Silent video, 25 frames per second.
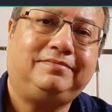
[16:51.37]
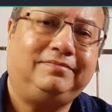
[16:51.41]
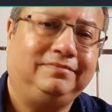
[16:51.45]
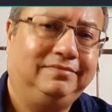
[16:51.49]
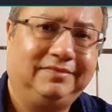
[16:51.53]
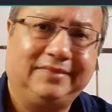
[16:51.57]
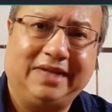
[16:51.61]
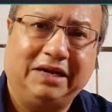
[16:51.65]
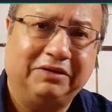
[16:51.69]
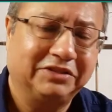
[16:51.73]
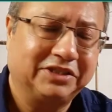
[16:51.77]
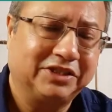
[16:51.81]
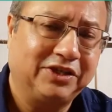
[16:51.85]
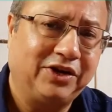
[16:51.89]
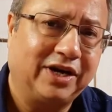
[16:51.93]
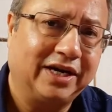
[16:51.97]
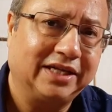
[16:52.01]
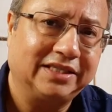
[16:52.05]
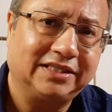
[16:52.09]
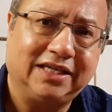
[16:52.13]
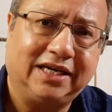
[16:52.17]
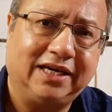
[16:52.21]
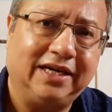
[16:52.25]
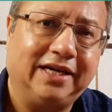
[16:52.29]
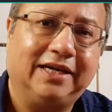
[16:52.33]
That was not
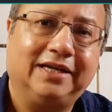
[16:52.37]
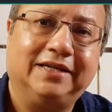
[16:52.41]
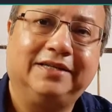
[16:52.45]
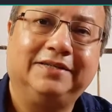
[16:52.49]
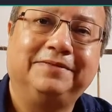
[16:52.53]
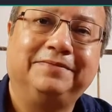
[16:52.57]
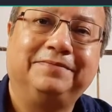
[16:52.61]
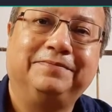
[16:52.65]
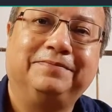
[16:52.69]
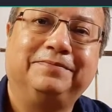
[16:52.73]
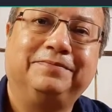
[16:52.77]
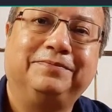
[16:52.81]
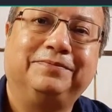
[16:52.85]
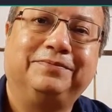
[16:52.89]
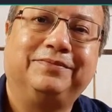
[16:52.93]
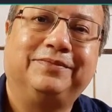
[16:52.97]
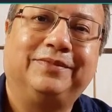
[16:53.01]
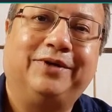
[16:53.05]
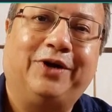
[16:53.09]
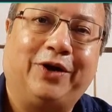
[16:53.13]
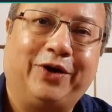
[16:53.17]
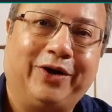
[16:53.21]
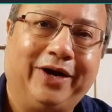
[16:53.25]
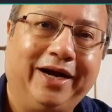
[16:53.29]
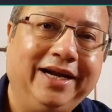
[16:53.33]
agile.
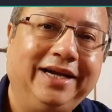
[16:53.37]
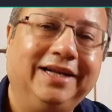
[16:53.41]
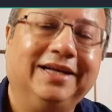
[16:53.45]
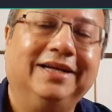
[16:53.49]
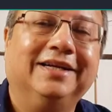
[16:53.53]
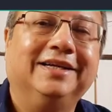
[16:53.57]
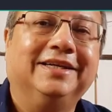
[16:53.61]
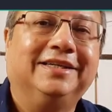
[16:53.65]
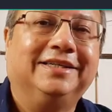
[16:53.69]
All right?